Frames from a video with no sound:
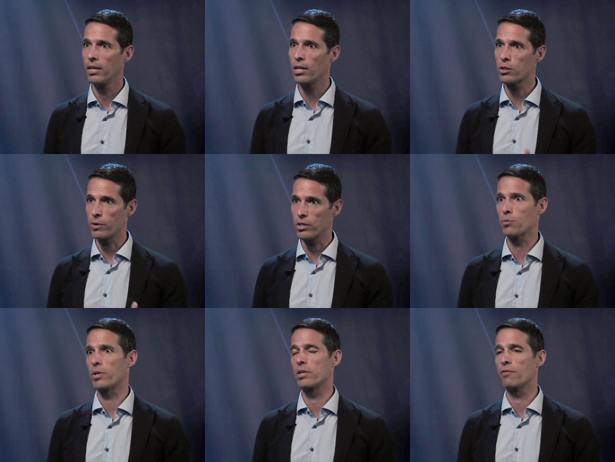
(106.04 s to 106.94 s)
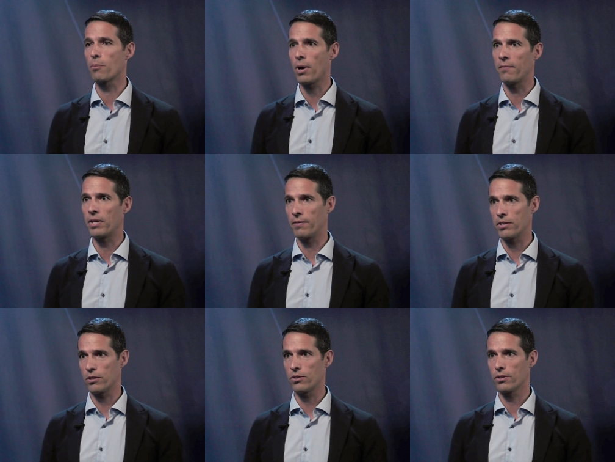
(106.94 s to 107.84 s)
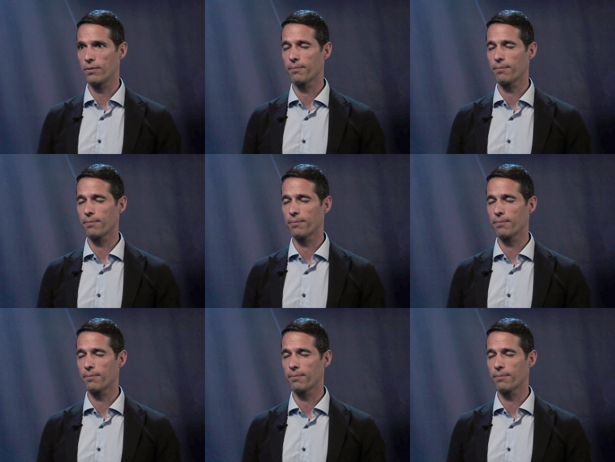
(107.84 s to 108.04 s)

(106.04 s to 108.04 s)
in 2020 from private investors.